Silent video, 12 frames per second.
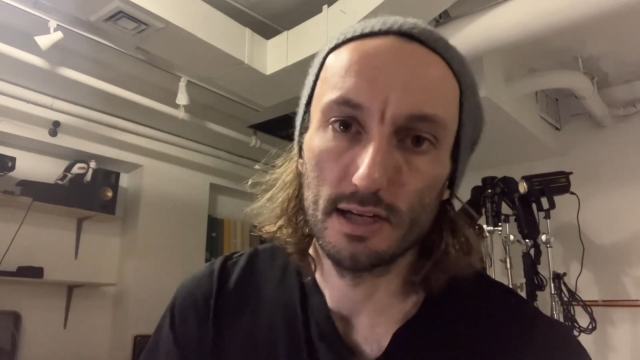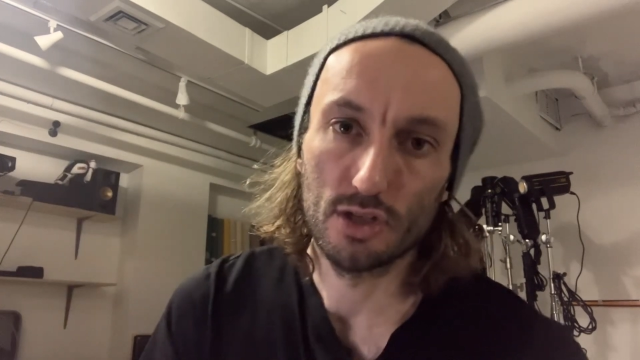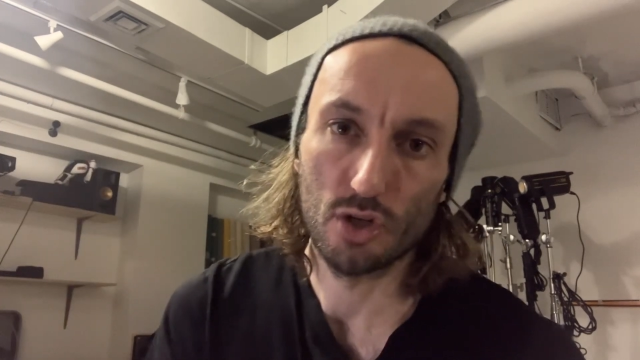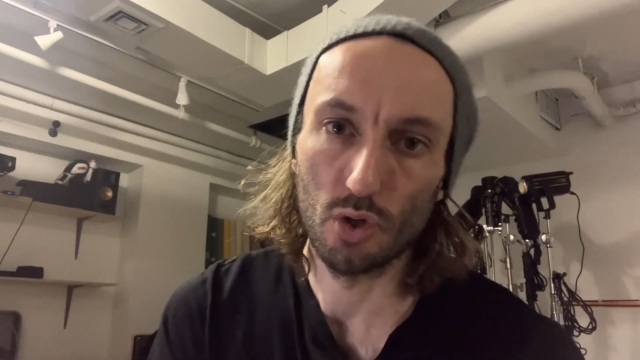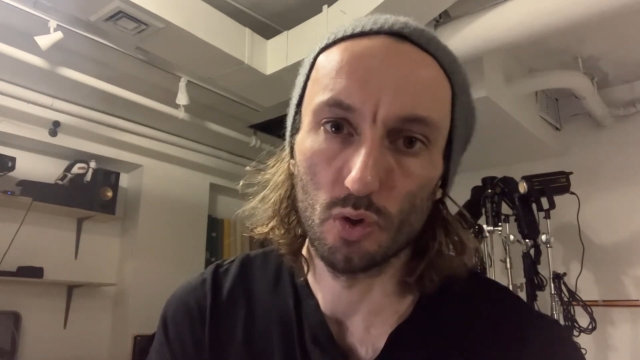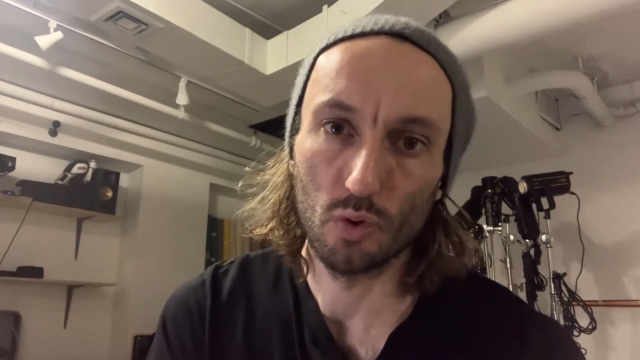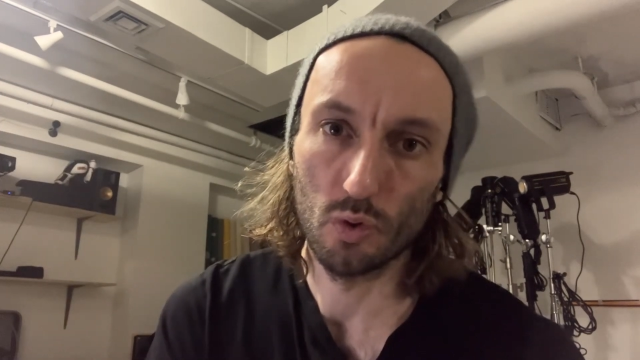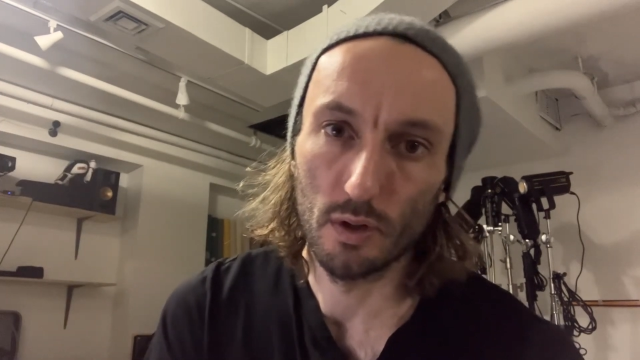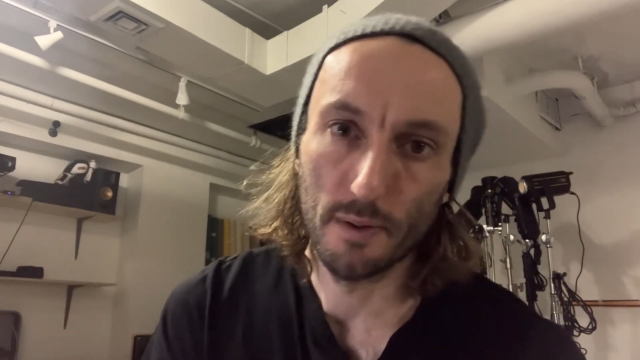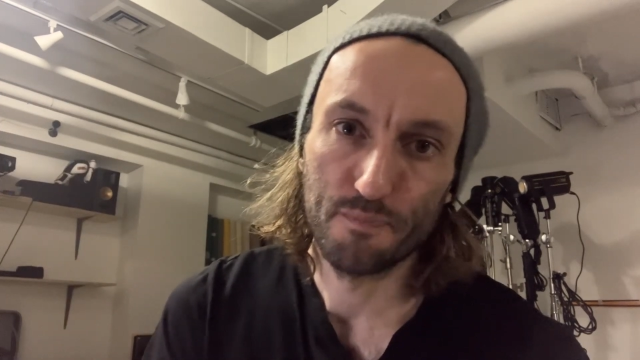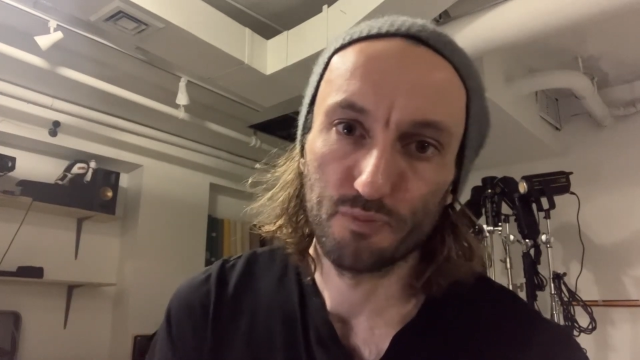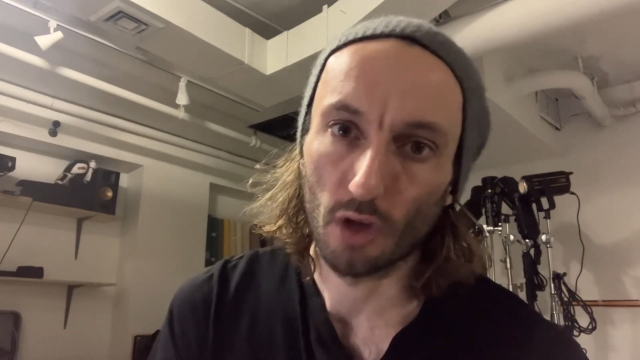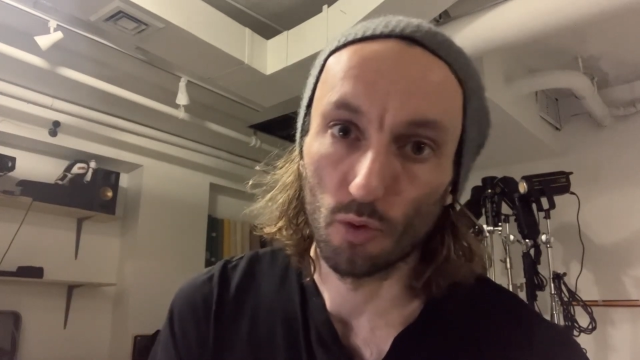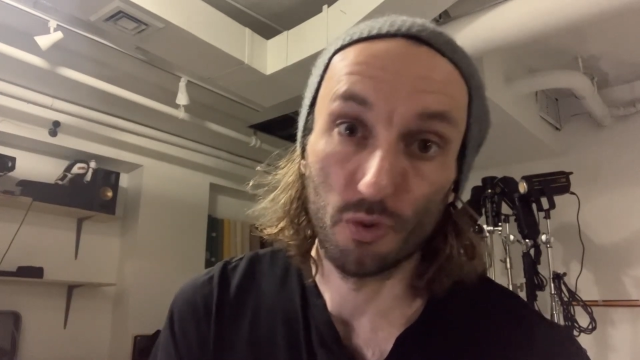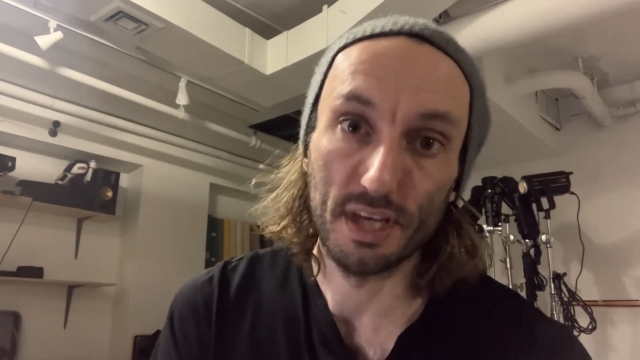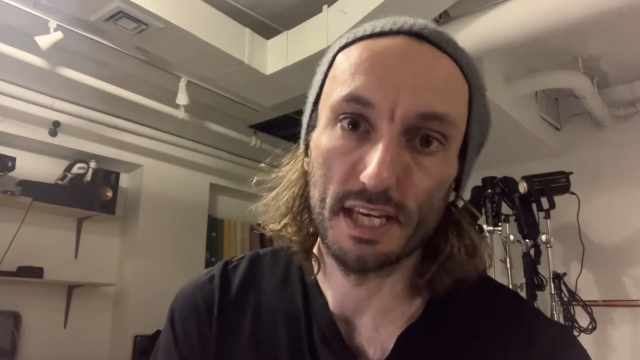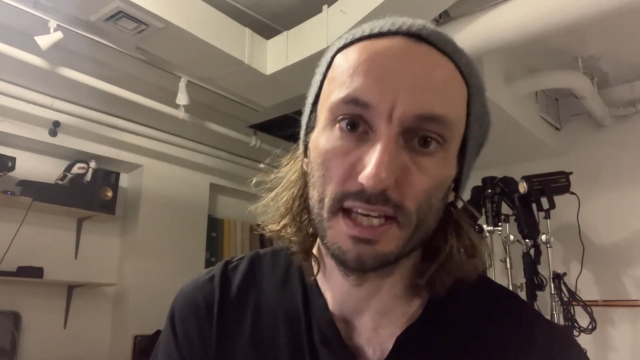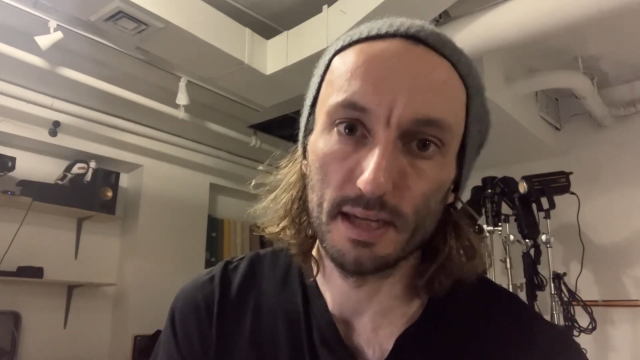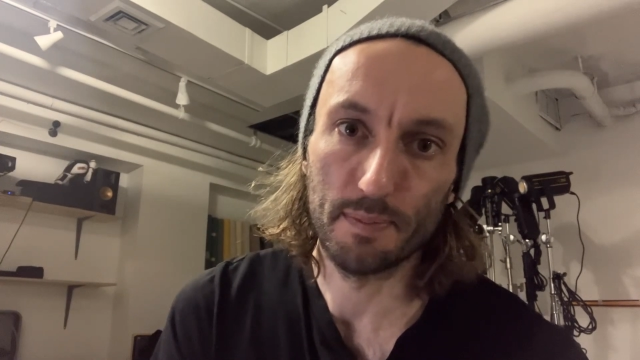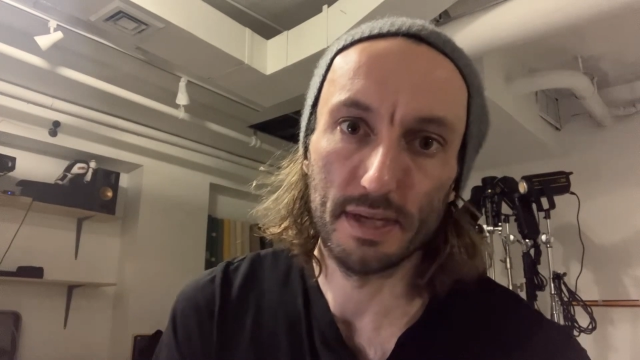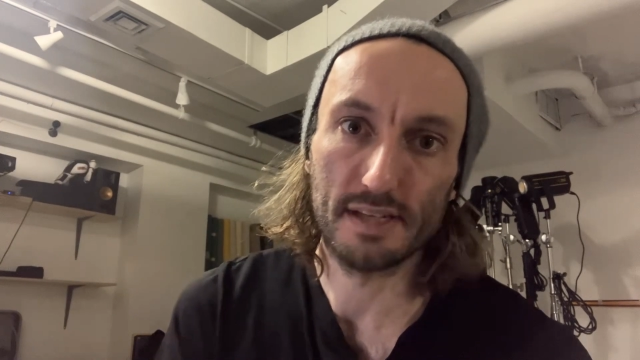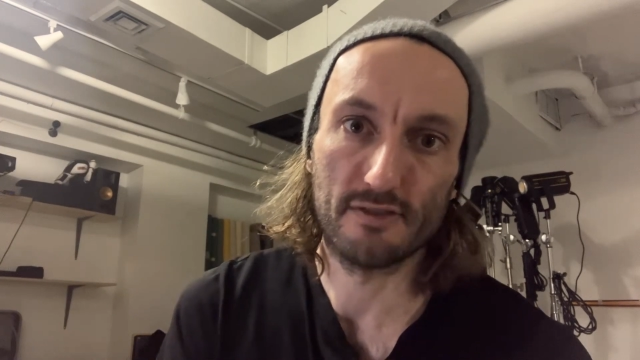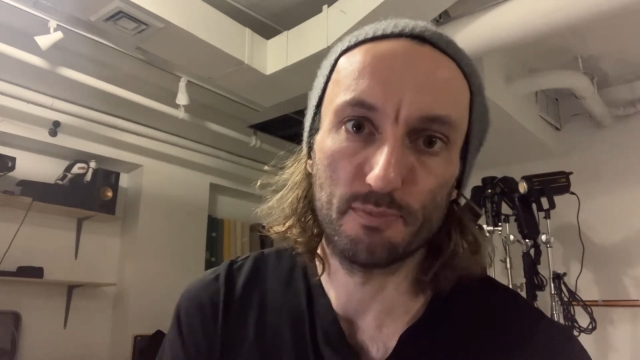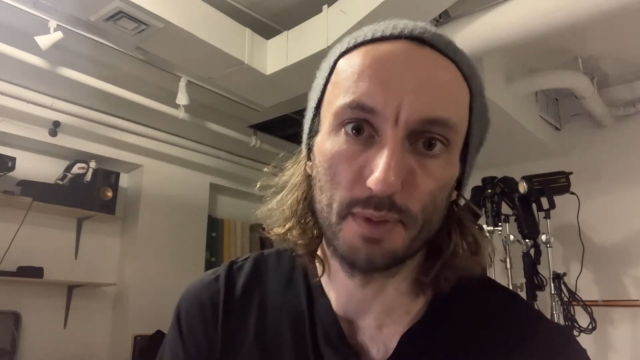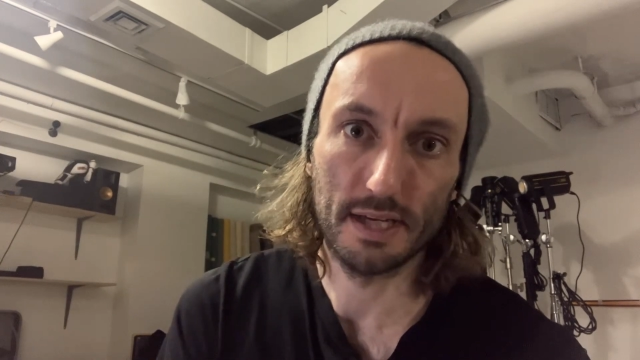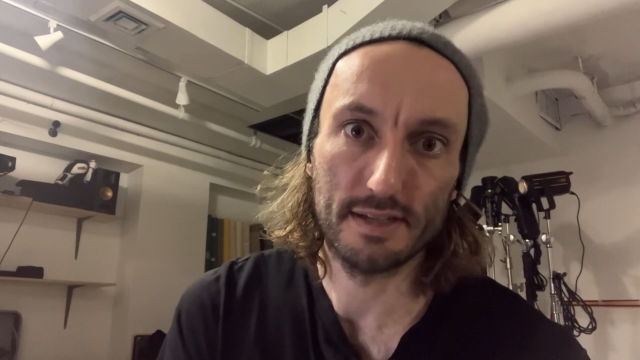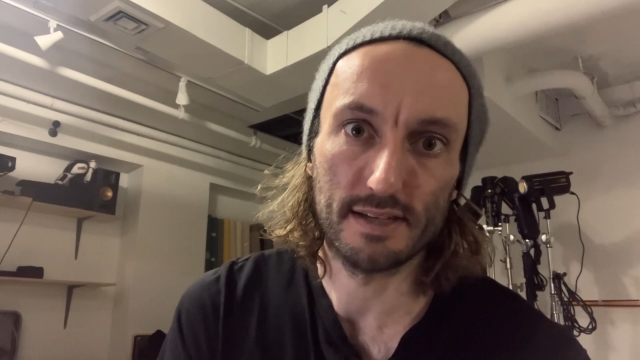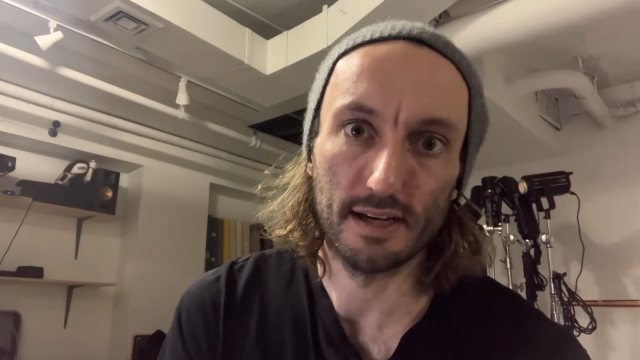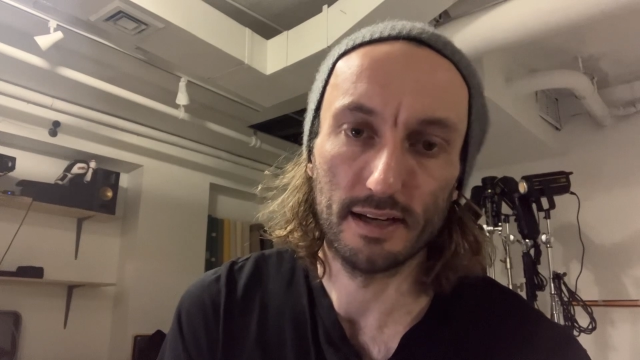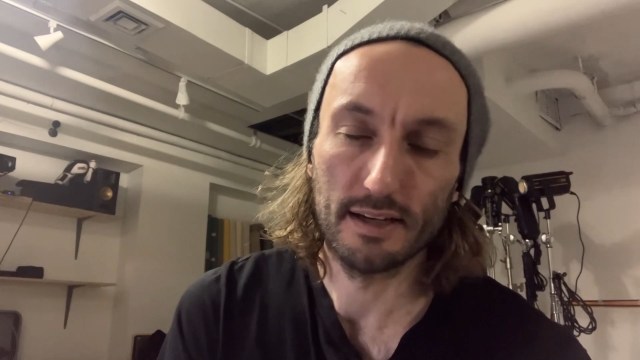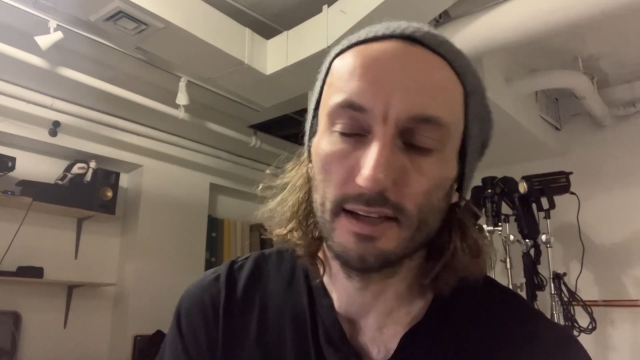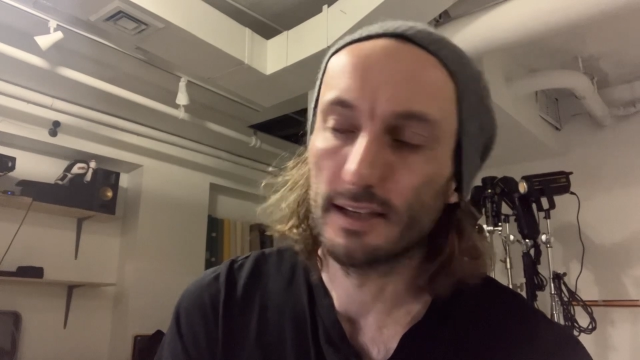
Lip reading: to reheat a piece of pizza.